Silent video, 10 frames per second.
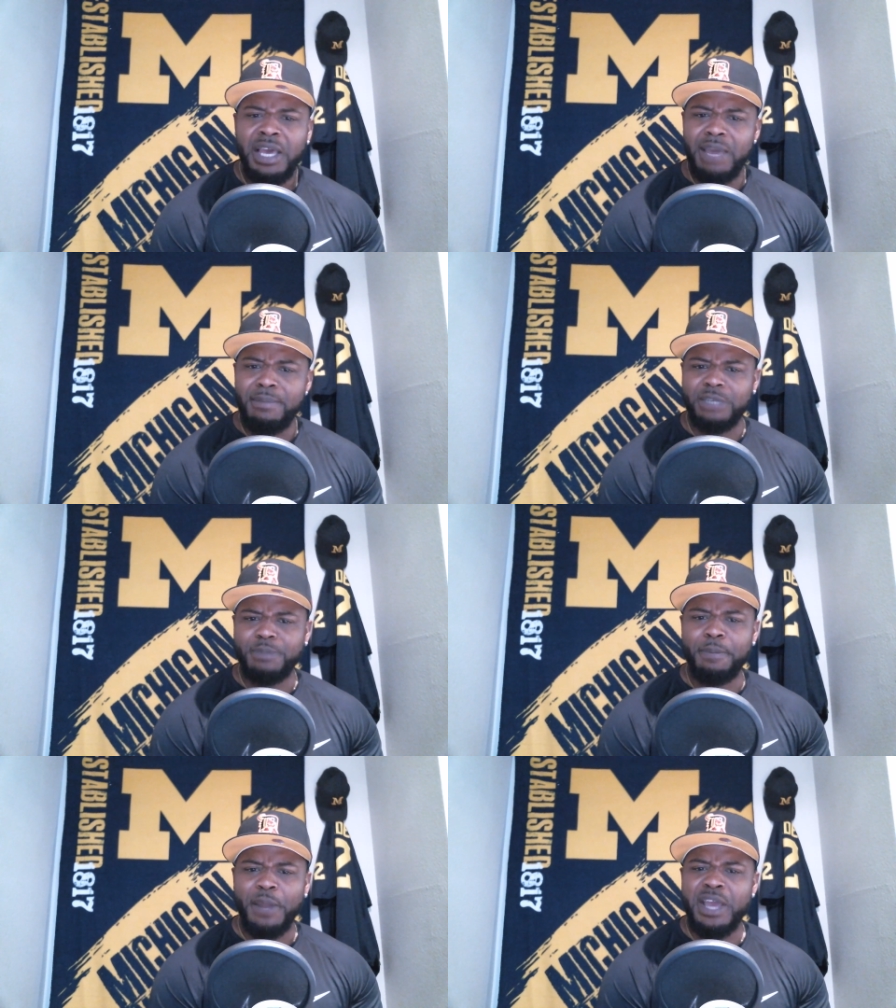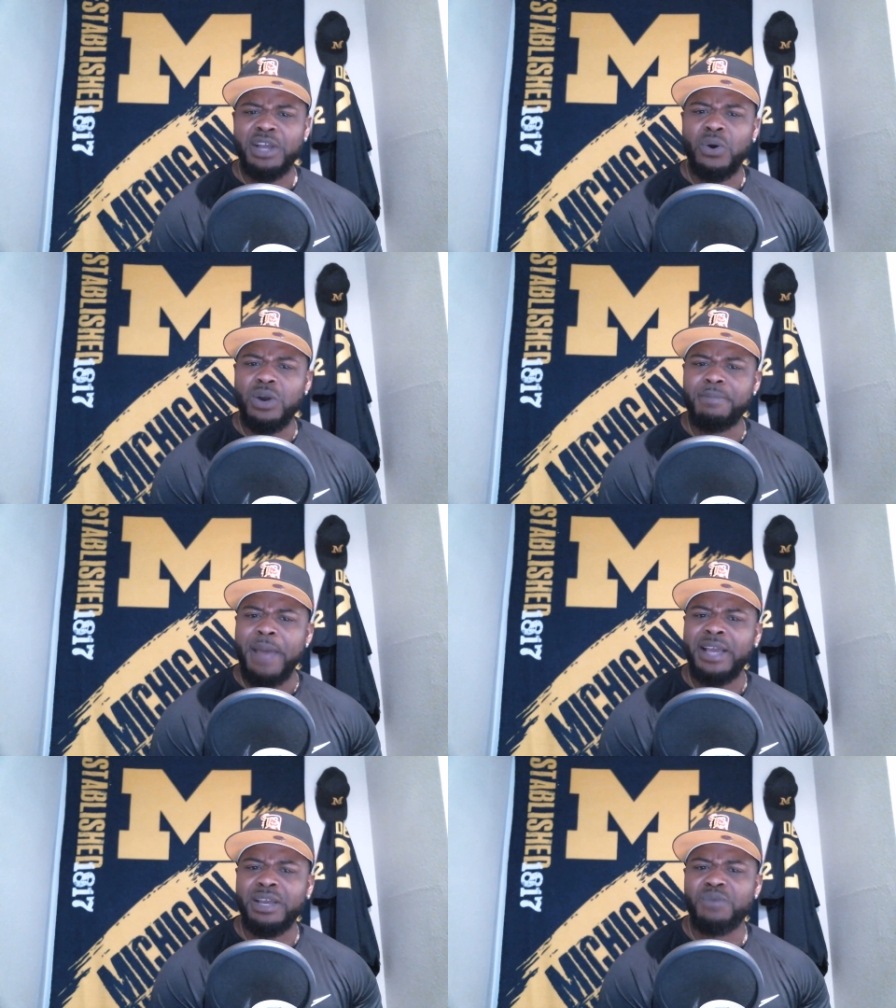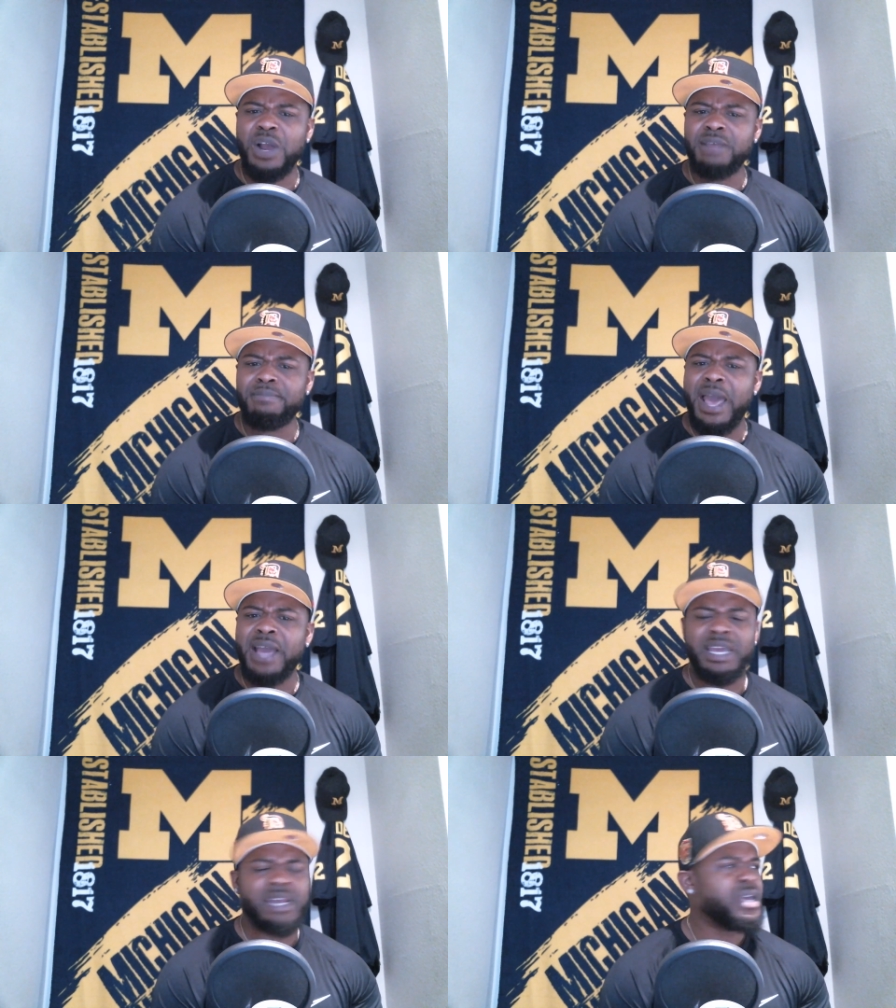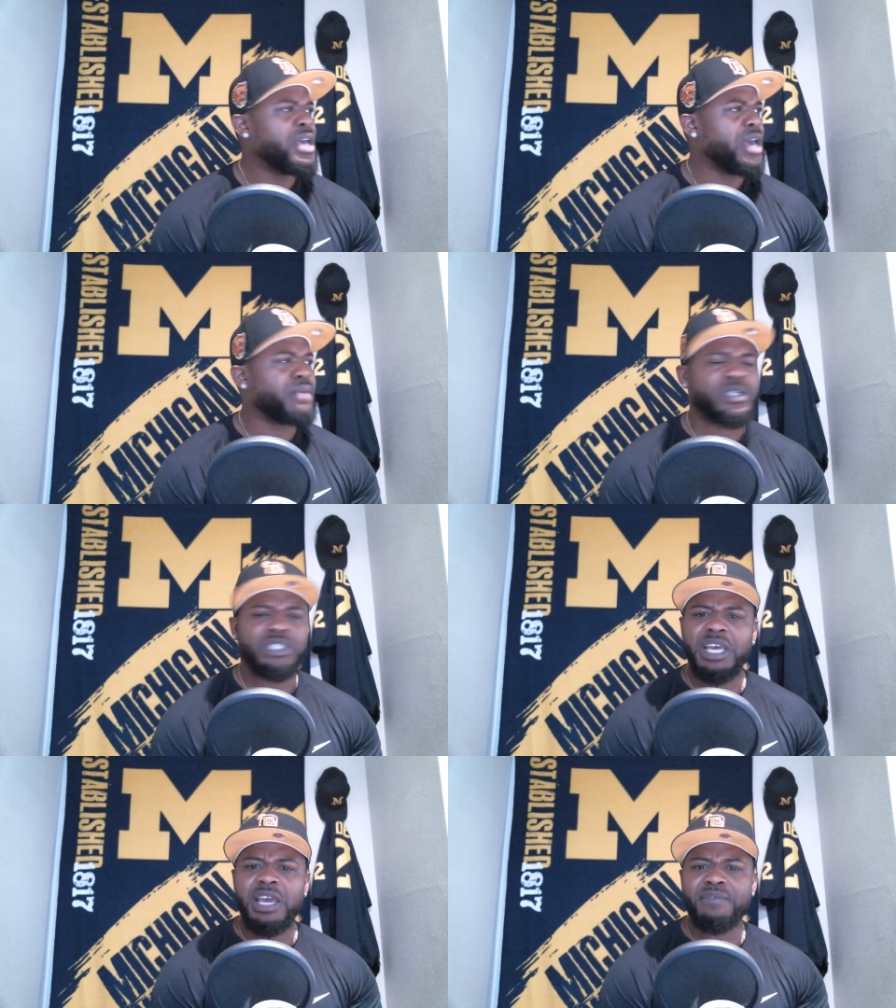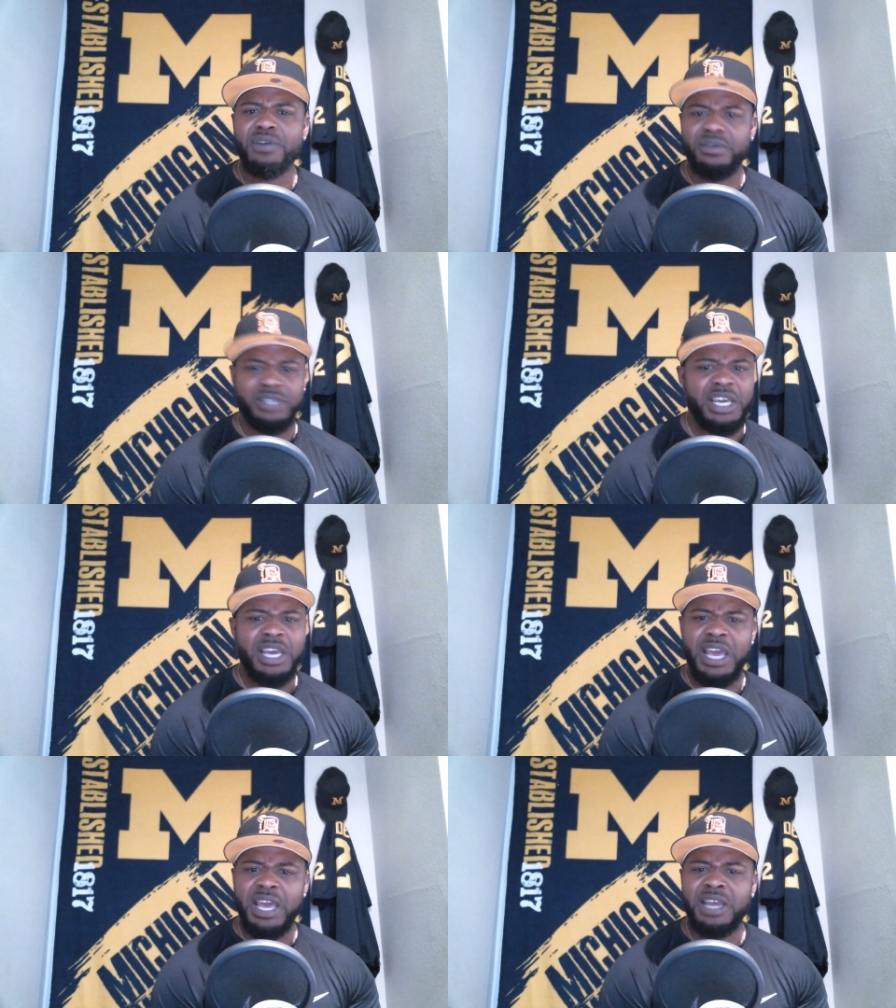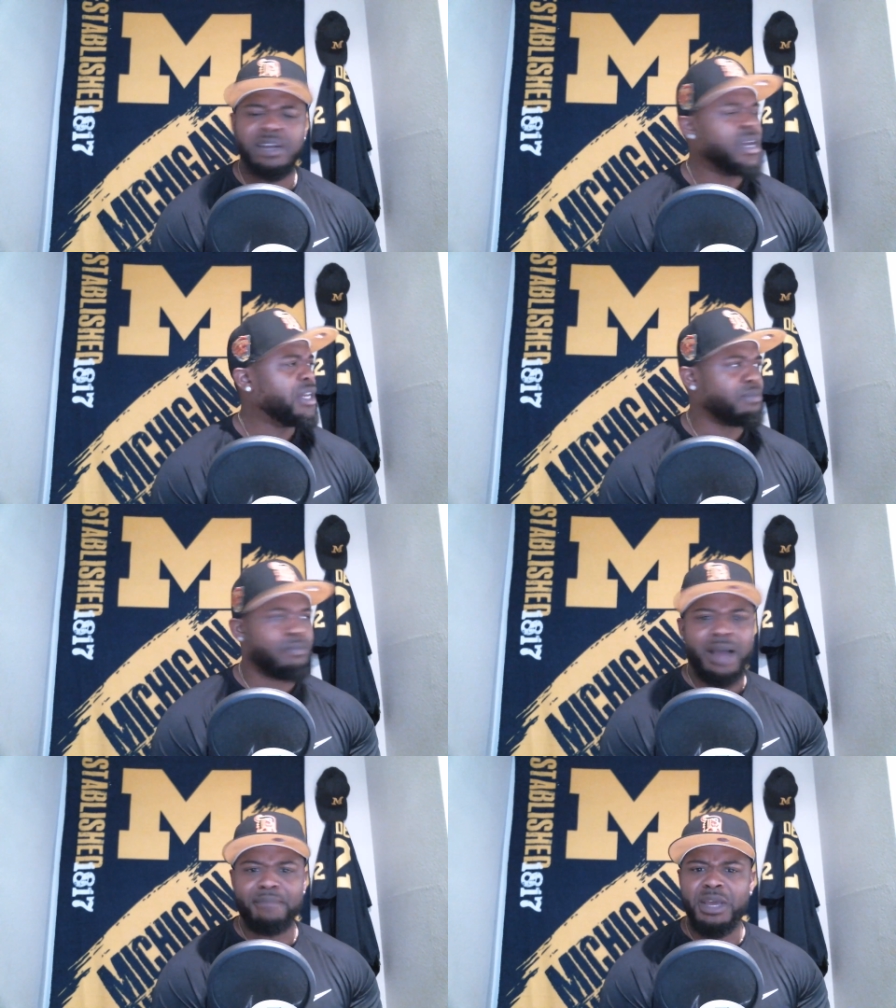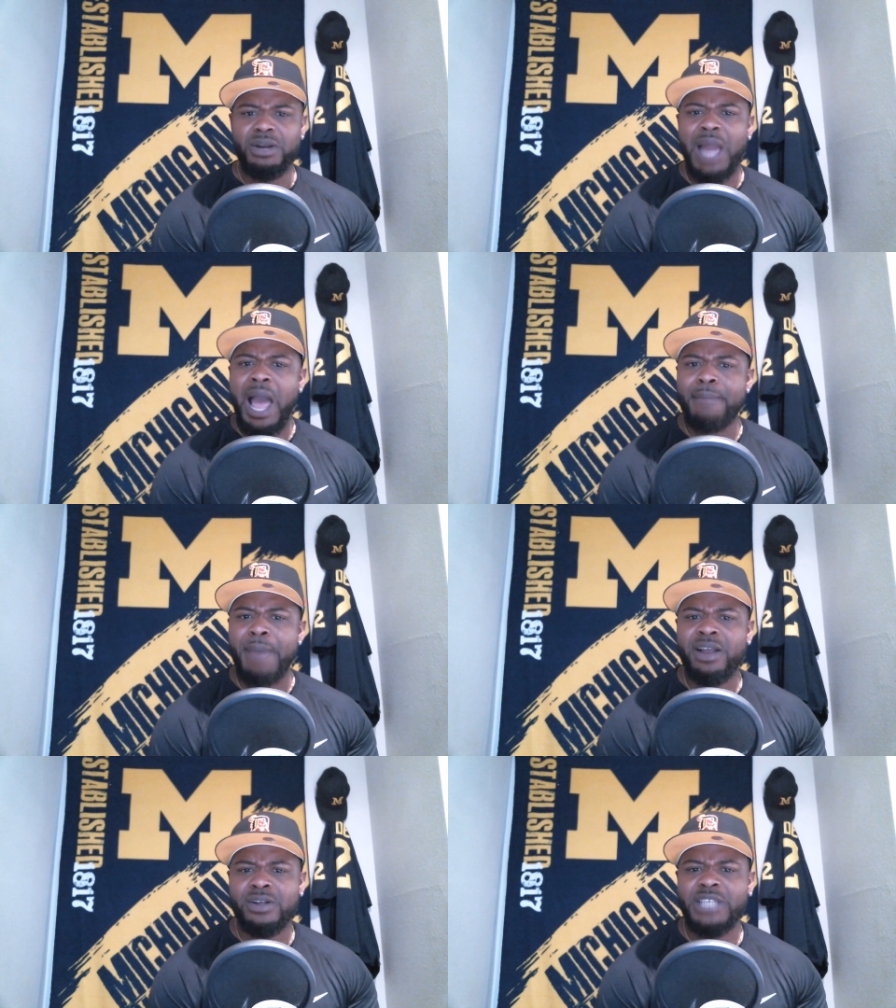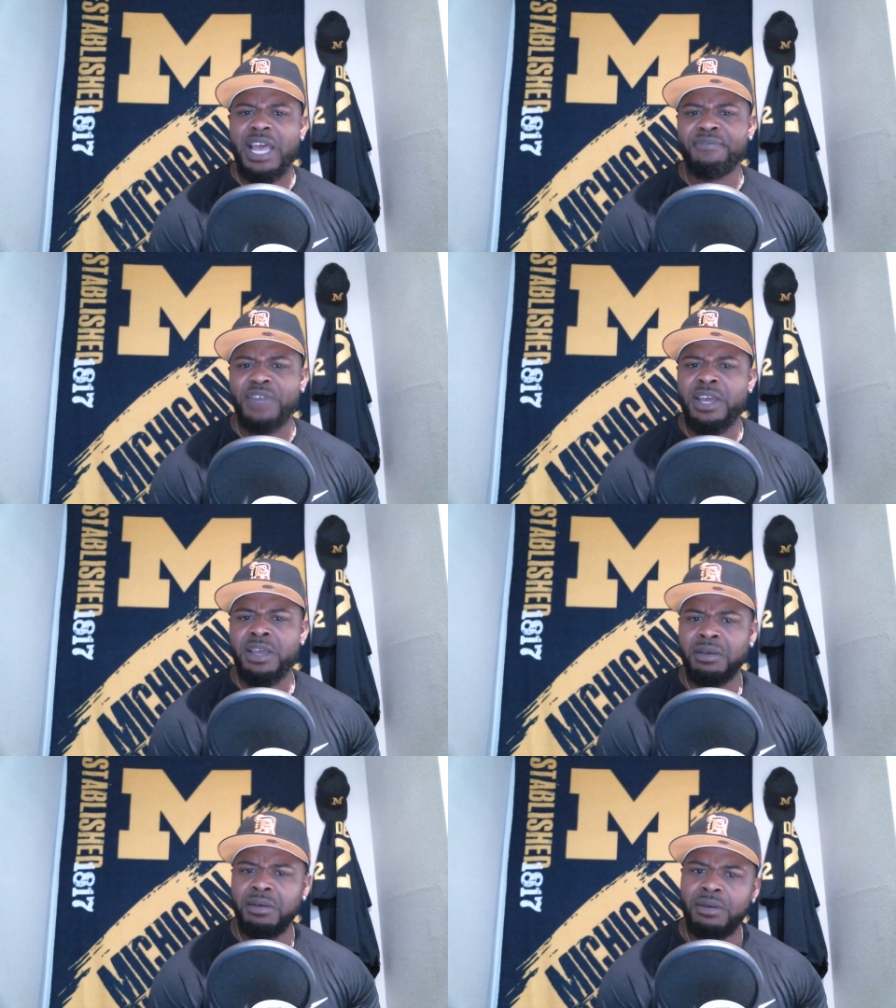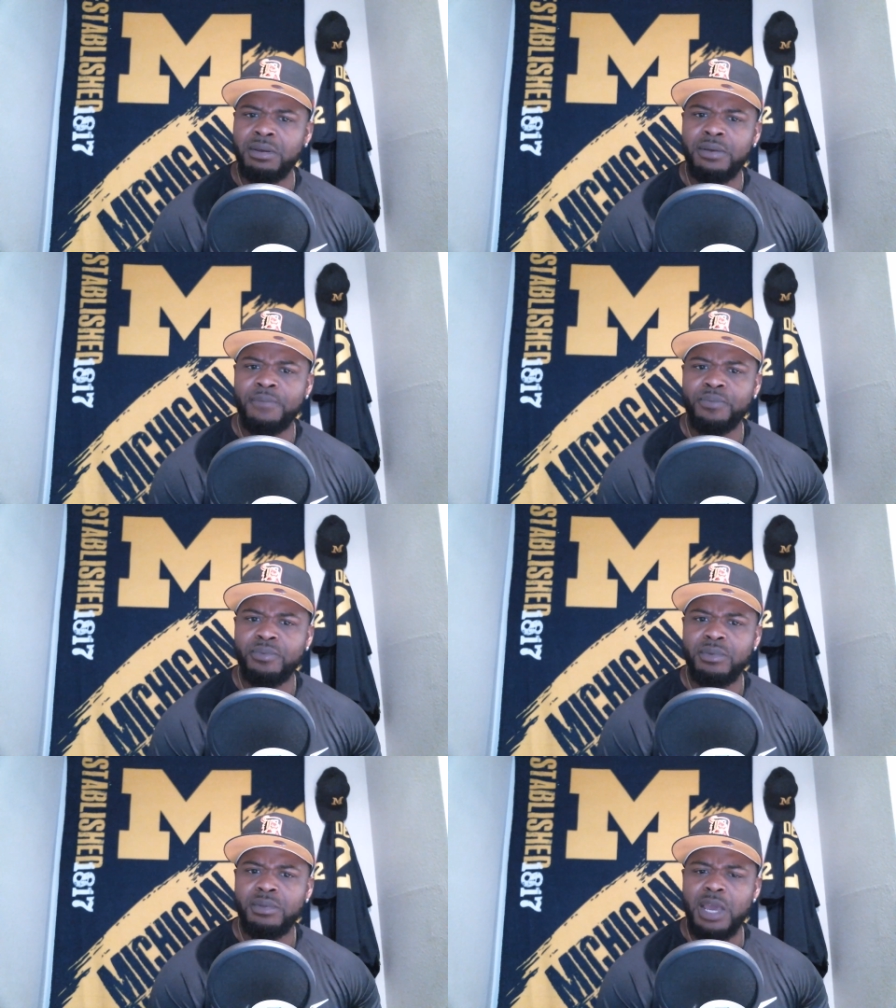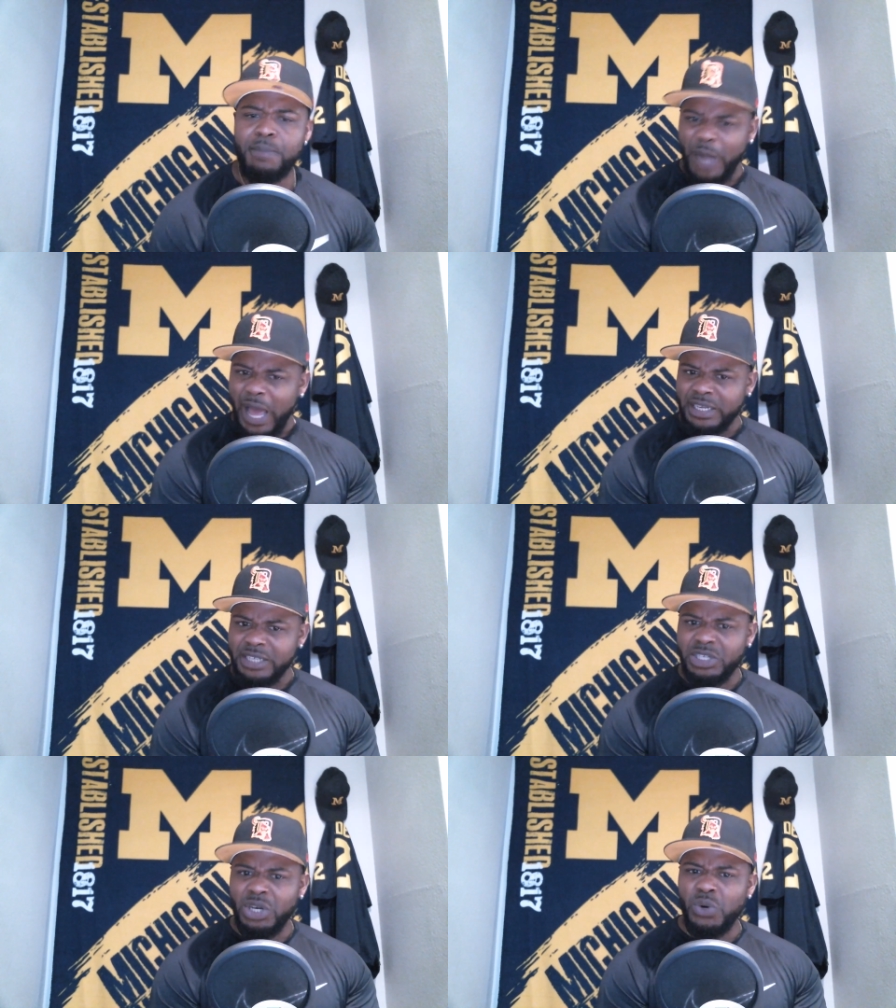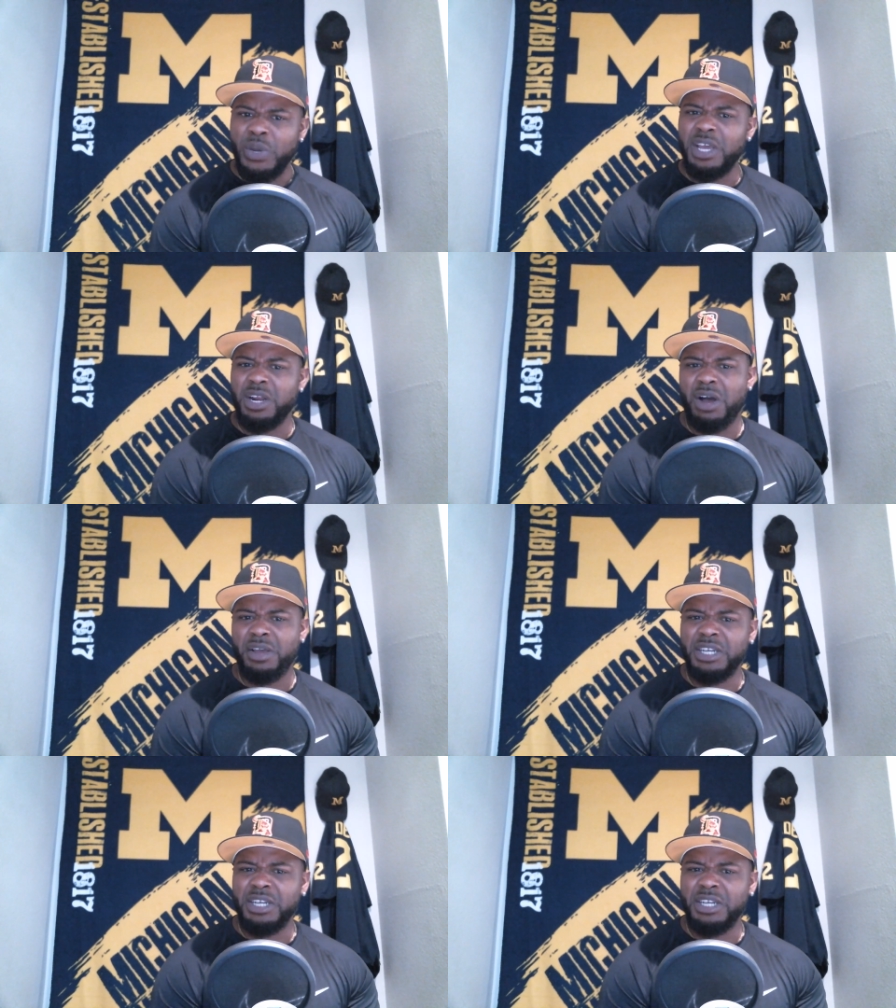must be playing quarterback and running back and receiver, DN, middle linebacker, safety. He blocking too. He the